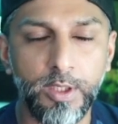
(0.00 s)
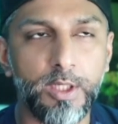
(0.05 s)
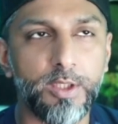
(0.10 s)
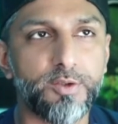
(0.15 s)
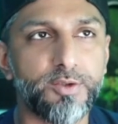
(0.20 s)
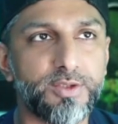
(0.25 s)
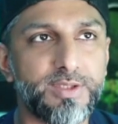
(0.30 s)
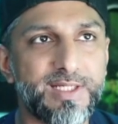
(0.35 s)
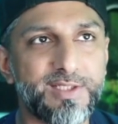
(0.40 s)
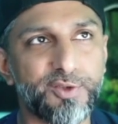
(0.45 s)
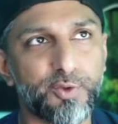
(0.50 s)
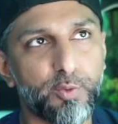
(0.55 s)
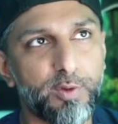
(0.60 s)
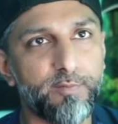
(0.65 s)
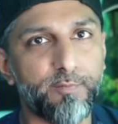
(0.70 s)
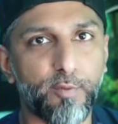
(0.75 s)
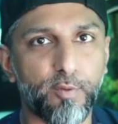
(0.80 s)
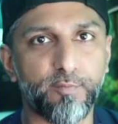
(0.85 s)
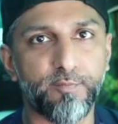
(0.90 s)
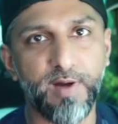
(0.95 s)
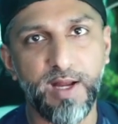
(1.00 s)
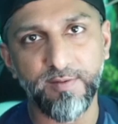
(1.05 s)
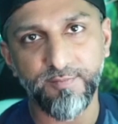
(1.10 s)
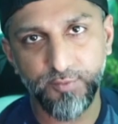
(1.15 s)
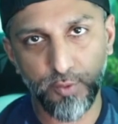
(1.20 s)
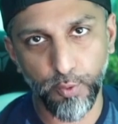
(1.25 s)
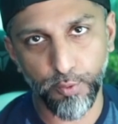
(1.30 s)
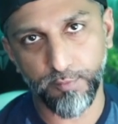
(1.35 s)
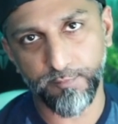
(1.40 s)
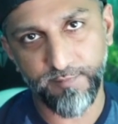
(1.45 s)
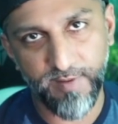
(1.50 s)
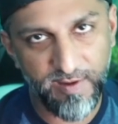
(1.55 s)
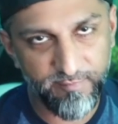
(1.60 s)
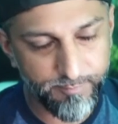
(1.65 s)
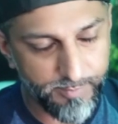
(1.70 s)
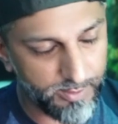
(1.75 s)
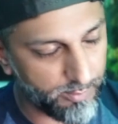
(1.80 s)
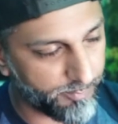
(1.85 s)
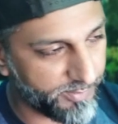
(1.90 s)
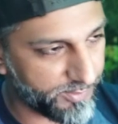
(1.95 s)
So that's three, four, five, total five
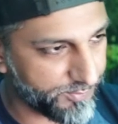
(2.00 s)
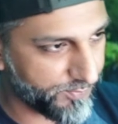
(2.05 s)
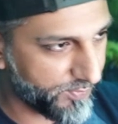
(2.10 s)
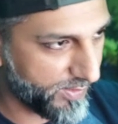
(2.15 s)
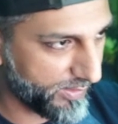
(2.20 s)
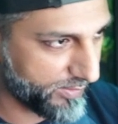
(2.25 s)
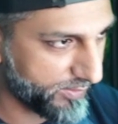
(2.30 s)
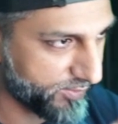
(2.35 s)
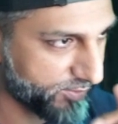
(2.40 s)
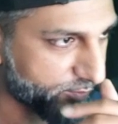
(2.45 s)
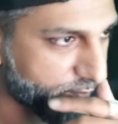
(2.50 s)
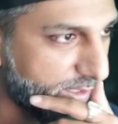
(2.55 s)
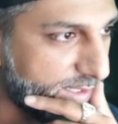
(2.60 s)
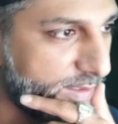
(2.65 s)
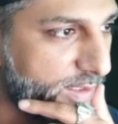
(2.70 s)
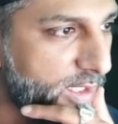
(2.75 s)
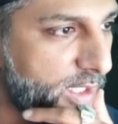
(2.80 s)
millimeter thickness, right?